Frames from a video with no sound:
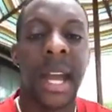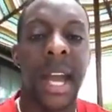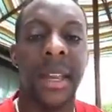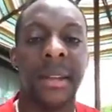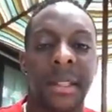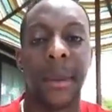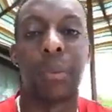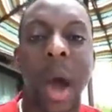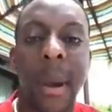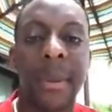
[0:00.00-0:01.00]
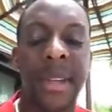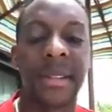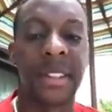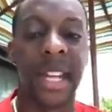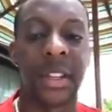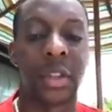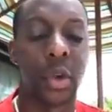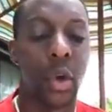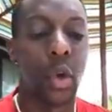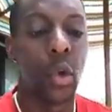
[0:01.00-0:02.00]
And the problem is this:
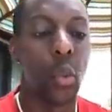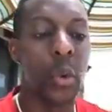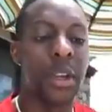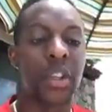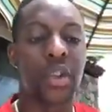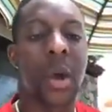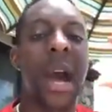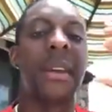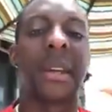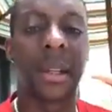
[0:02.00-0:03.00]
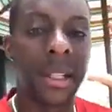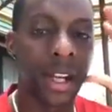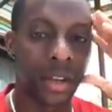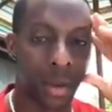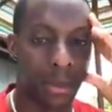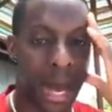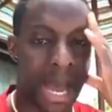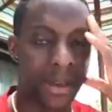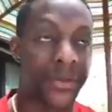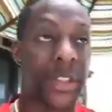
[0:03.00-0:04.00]
when you're trying to clear your
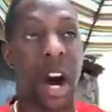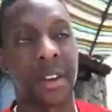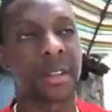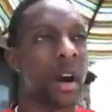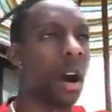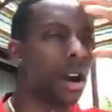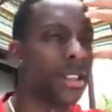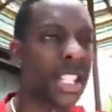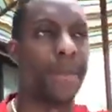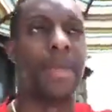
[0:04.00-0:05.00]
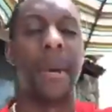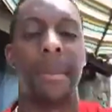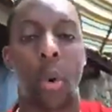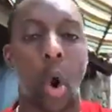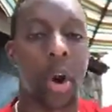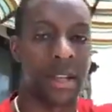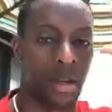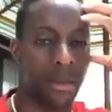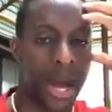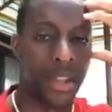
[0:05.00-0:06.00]
mind, thoughts are just
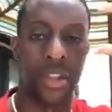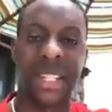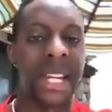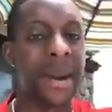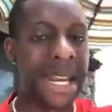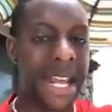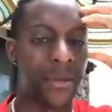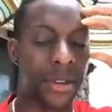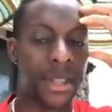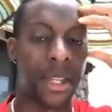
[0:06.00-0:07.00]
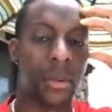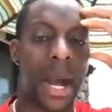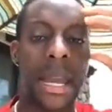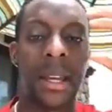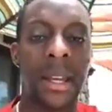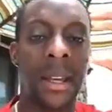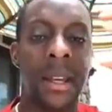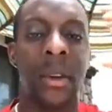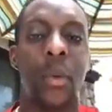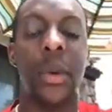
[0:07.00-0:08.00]
bombarding your mind. You're thinking about everything, right?
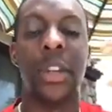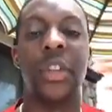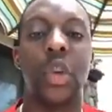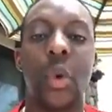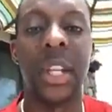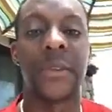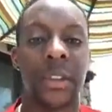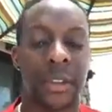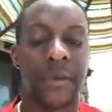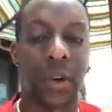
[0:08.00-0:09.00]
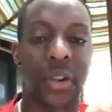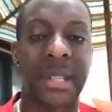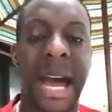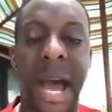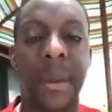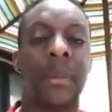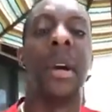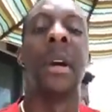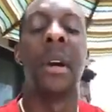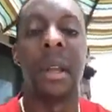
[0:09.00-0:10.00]
When you're doing this for the first time.
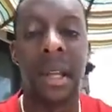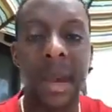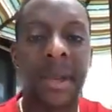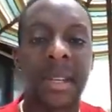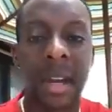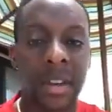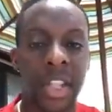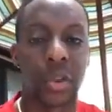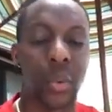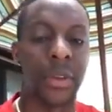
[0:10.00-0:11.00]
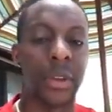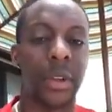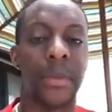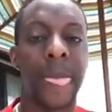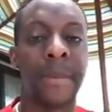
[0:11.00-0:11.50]
Let me share this with you.